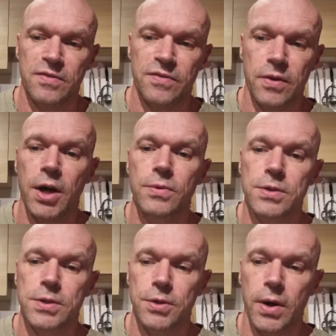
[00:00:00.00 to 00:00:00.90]

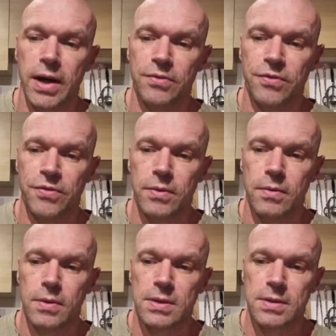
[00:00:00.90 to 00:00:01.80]
those who have
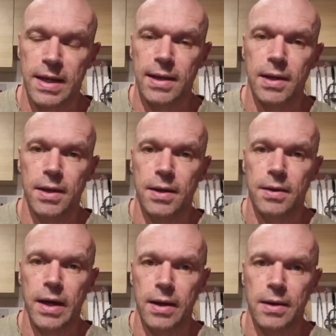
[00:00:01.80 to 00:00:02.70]
Salah
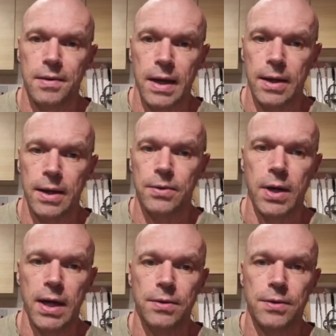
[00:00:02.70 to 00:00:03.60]
and
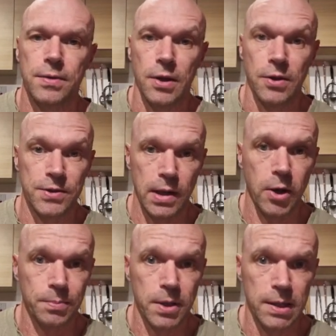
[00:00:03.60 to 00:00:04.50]
Trent, and there's a
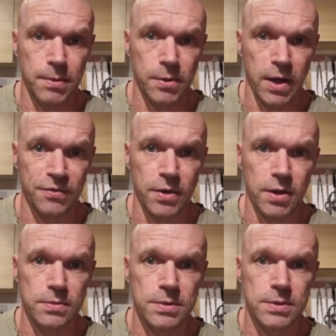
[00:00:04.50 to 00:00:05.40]
lot of people who have
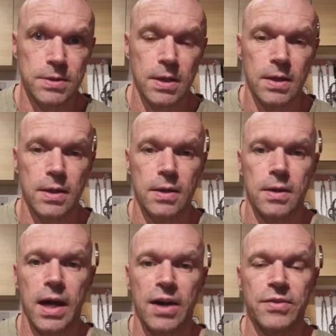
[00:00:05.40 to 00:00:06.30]
those,
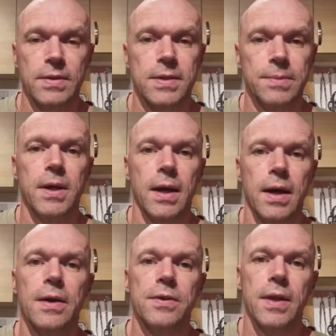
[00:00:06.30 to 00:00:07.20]
having
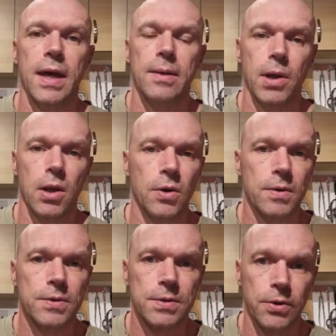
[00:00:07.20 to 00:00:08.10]
Tsimikas then
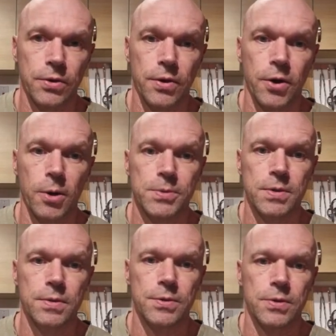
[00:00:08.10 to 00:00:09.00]
blocks other
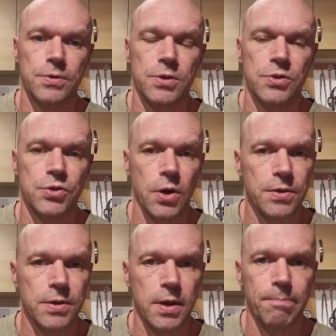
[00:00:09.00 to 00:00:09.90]
options such as
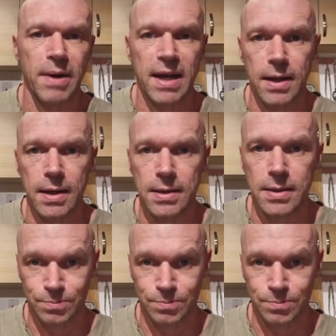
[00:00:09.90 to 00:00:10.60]
Jota, Mane,